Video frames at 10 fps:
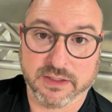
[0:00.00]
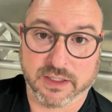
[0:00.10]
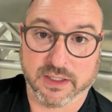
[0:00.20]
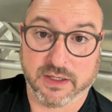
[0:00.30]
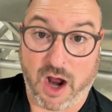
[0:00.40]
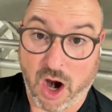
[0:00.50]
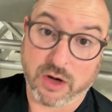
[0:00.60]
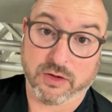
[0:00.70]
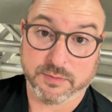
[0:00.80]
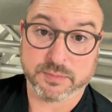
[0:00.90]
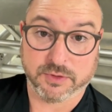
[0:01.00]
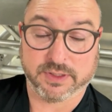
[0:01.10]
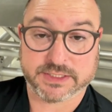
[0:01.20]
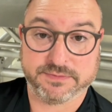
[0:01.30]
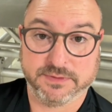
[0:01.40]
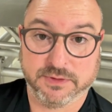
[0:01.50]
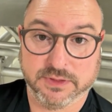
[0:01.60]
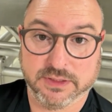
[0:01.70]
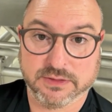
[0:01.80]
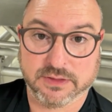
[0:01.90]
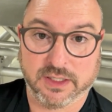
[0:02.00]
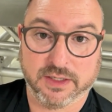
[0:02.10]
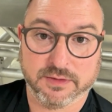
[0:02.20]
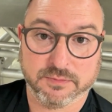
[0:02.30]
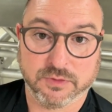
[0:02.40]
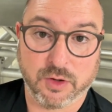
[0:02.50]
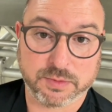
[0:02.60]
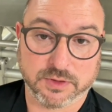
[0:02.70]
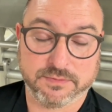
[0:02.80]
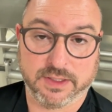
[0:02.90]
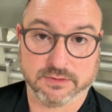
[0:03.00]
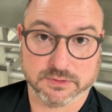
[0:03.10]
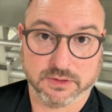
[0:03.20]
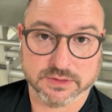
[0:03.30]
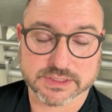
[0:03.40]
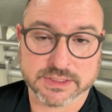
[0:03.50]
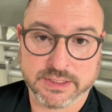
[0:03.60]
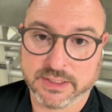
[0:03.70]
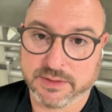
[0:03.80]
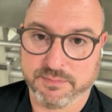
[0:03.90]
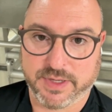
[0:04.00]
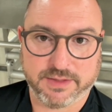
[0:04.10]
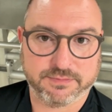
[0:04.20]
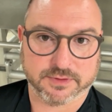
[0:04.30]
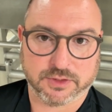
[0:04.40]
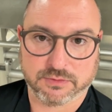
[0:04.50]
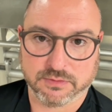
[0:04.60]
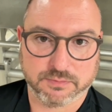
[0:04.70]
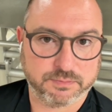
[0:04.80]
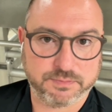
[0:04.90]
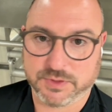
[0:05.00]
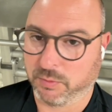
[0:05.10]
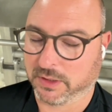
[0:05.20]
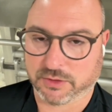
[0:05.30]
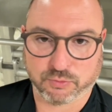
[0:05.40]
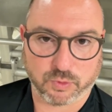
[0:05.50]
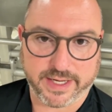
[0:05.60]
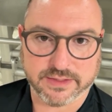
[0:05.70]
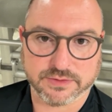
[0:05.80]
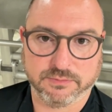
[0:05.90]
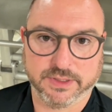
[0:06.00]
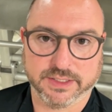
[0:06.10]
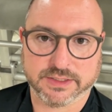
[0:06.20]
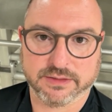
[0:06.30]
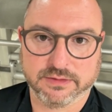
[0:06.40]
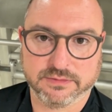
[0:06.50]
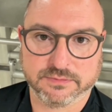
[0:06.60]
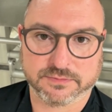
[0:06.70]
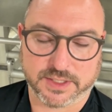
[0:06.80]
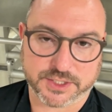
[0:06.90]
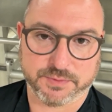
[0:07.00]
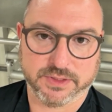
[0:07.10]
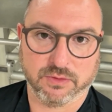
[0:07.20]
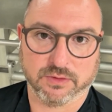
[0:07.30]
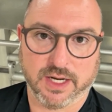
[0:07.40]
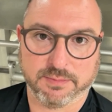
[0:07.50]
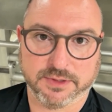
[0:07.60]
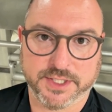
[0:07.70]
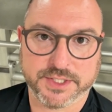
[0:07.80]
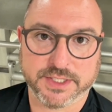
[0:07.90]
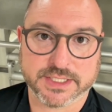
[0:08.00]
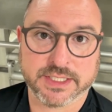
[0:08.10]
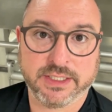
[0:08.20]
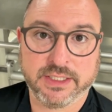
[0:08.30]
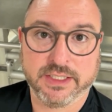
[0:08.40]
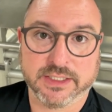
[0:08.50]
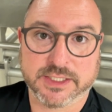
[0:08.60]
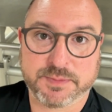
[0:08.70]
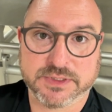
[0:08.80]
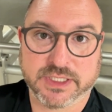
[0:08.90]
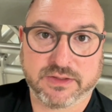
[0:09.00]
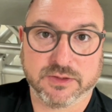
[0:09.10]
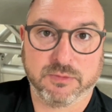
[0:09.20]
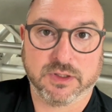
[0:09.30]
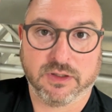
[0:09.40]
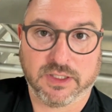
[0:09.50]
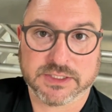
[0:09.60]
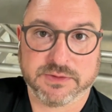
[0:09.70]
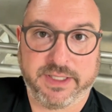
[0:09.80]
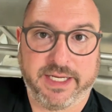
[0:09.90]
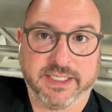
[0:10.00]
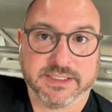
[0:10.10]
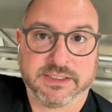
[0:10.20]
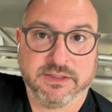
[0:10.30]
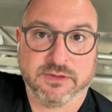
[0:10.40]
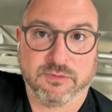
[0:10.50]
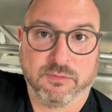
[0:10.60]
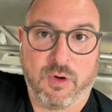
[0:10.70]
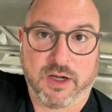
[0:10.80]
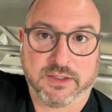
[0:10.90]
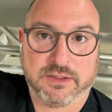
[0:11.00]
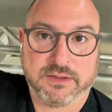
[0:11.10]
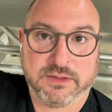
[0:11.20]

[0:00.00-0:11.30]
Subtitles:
our PROEX Food low profile rolls made to work great with fresh sweet corn operations. This particular one also has water,